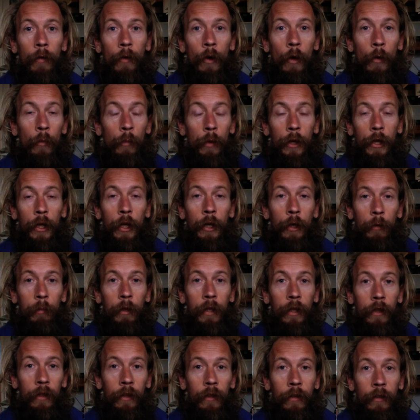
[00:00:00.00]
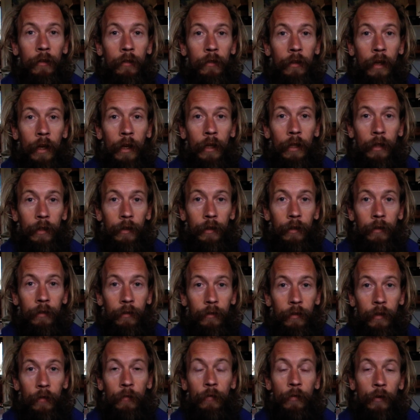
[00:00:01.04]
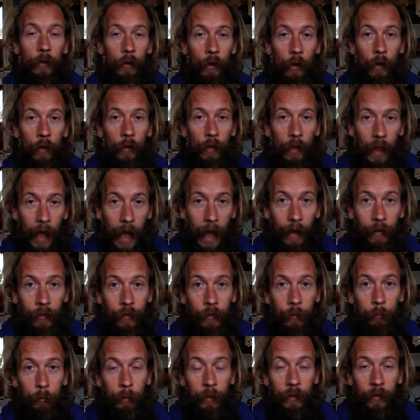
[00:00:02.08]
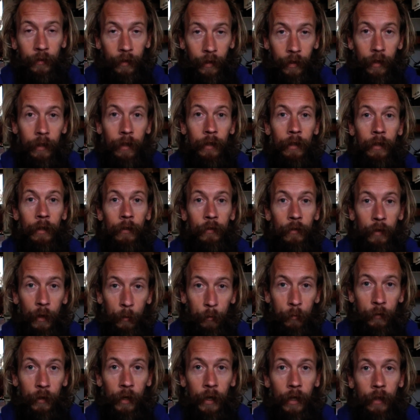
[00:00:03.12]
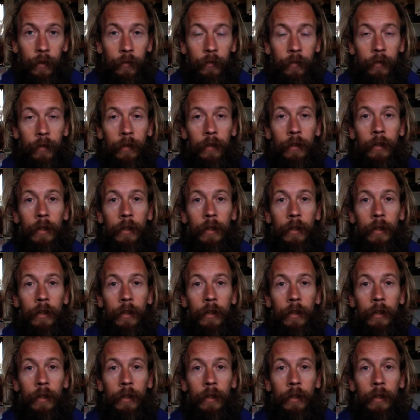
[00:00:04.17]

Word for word: and we're going to be slightly different on that particular subject.